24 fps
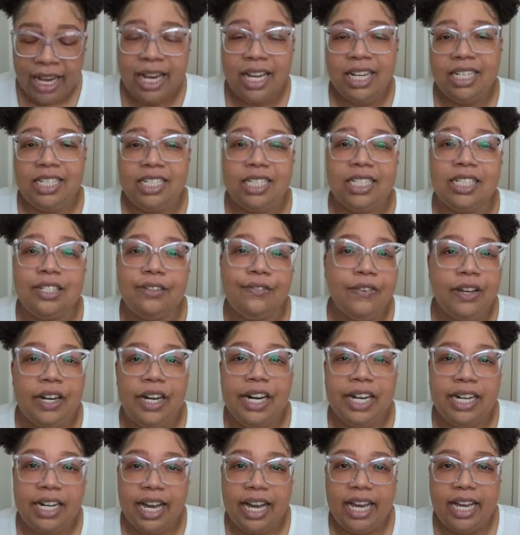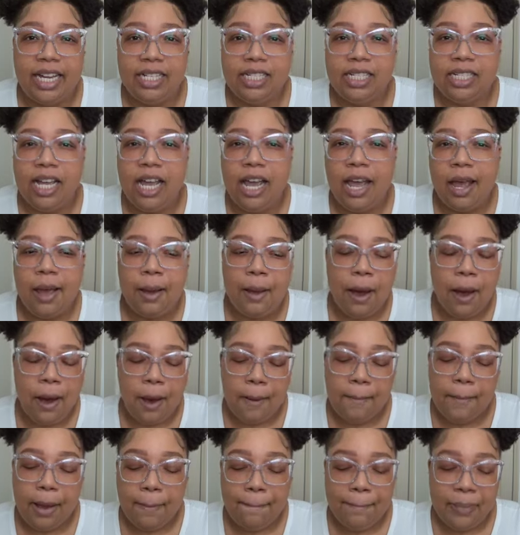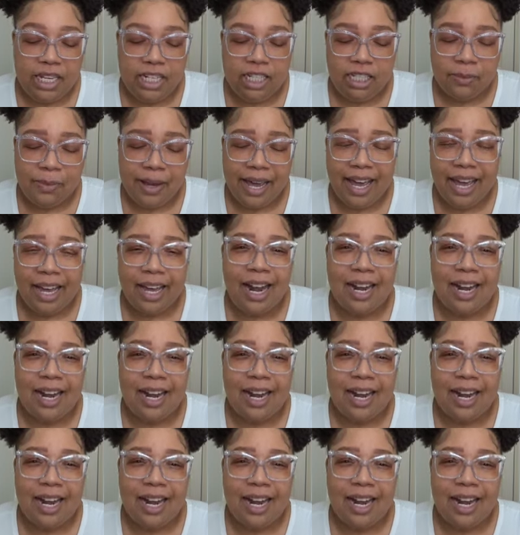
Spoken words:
It's just a very nice beach bag.